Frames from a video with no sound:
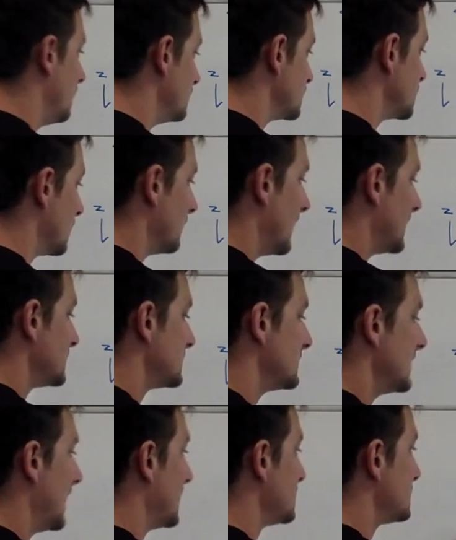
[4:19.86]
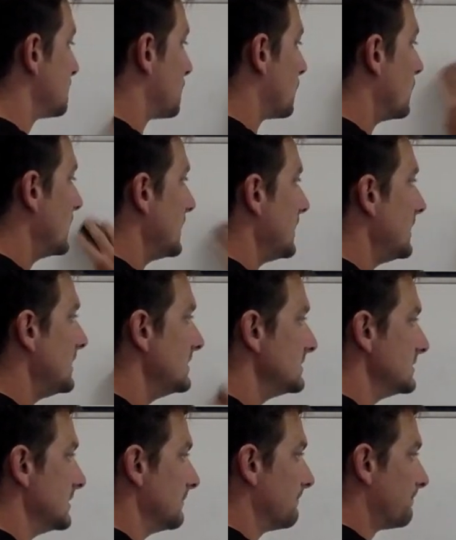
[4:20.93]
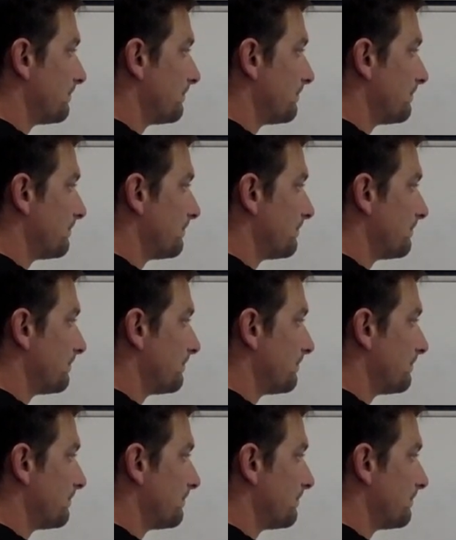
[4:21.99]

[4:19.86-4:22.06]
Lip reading: So that's pretty easy.